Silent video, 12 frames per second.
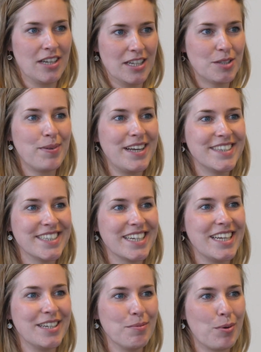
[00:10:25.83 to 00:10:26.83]
That's
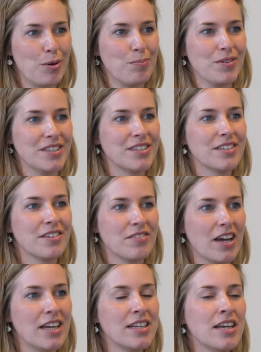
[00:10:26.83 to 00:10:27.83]
basically the purpose,
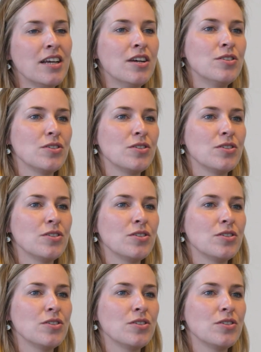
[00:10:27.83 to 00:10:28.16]
right?